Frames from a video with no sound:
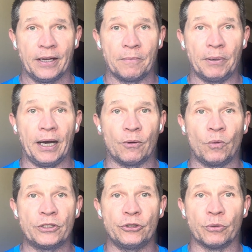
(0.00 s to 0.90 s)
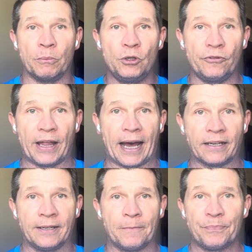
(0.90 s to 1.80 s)
But once you remove that,
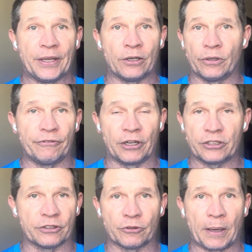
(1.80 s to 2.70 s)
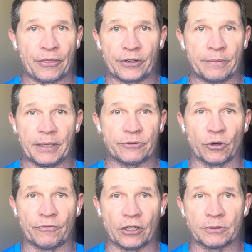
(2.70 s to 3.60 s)
it only functions for about 30 minutes before
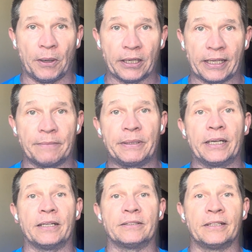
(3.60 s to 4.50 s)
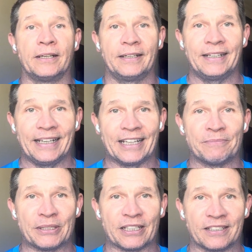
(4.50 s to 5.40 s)
it falls apart again because it's
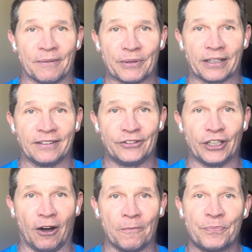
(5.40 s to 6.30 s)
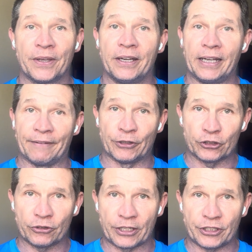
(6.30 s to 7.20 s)
missing something. So if you're
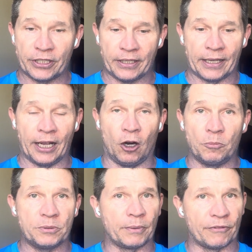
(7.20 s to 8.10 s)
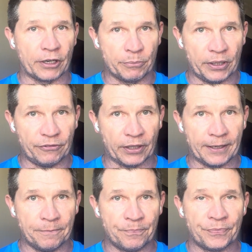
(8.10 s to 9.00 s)
stretching, it helps, but very briefly,